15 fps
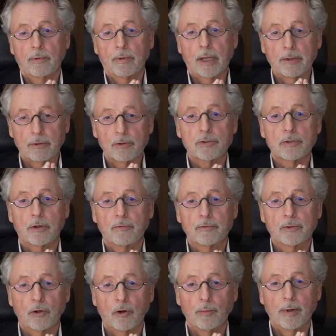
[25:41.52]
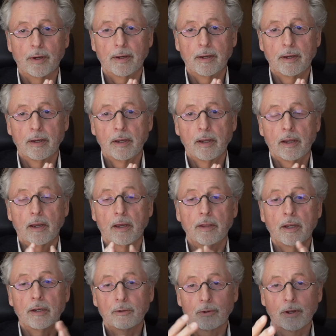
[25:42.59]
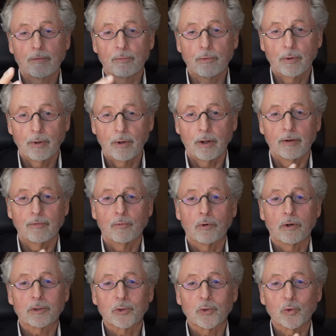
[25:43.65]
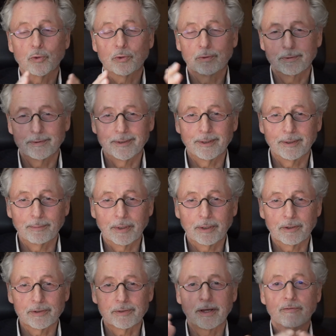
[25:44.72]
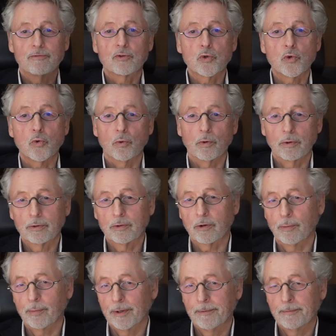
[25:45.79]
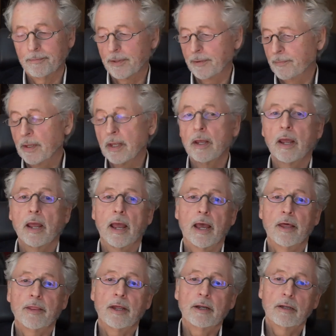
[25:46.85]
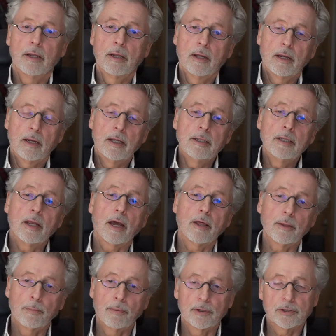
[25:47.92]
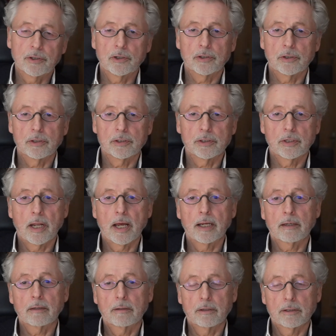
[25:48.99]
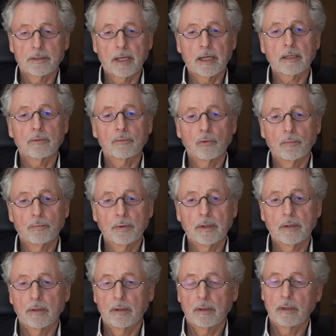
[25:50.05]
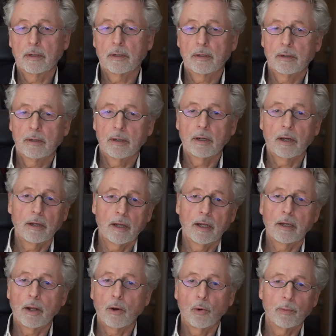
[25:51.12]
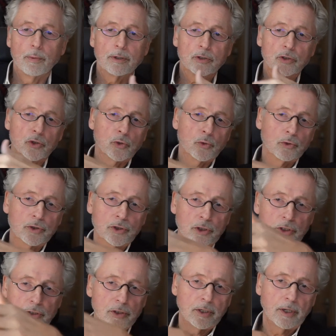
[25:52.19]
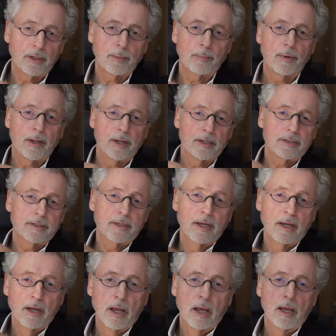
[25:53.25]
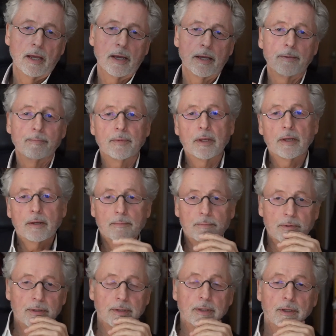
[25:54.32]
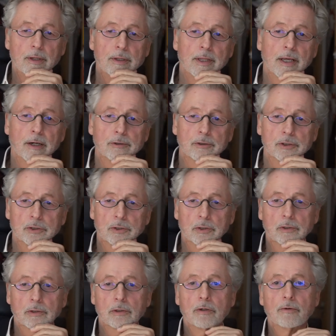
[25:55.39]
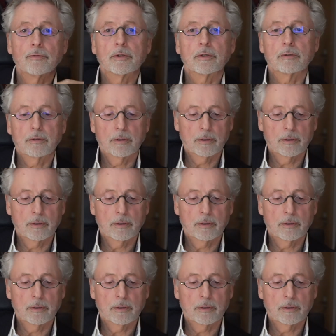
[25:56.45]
unresolved trauma, and then you have a lot of work to do because you have two trauma. And then in the other positions, like the second would be, and I always choose just another place in the outer circle of the